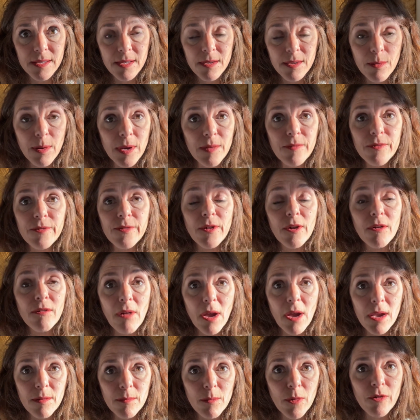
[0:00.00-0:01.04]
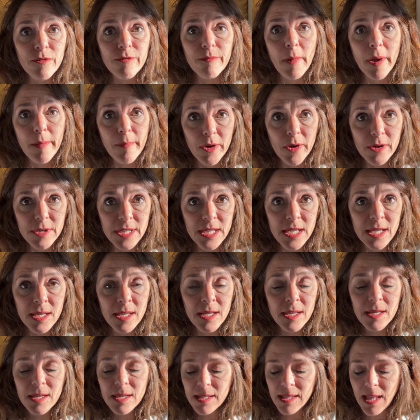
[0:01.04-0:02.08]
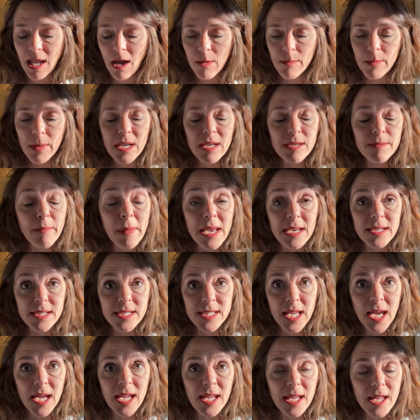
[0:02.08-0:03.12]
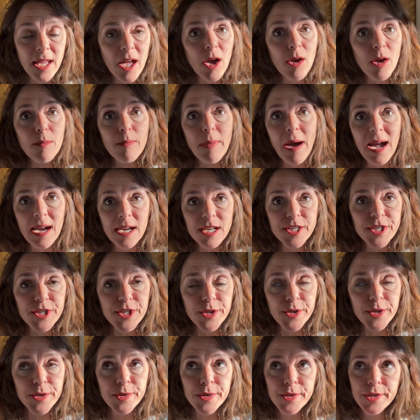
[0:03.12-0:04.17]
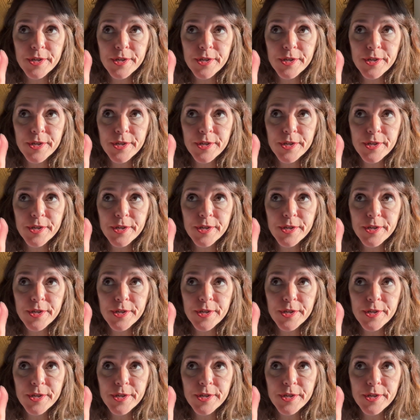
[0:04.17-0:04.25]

Went for a run, moved my body. Now I'm going to meditate and go back to,